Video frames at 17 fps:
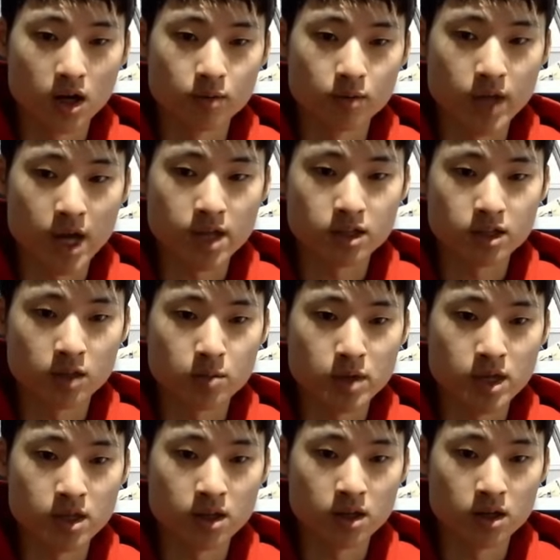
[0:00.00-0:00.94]
That can
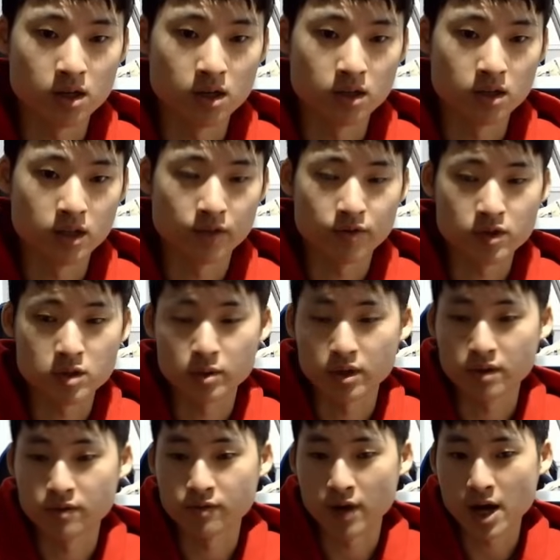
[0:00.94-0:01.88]
be the difference between
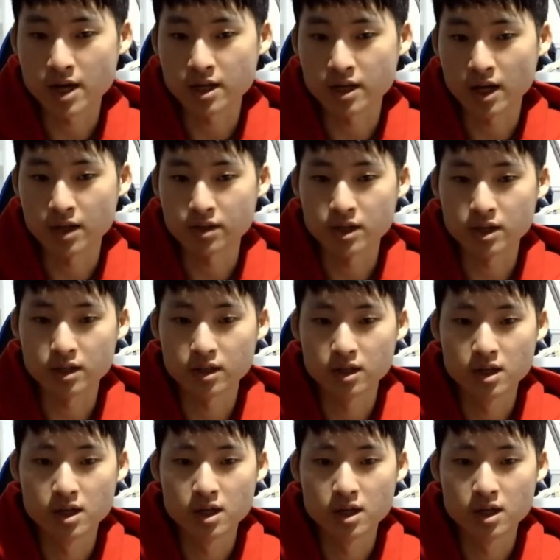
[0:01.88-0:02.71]
a fight, and I think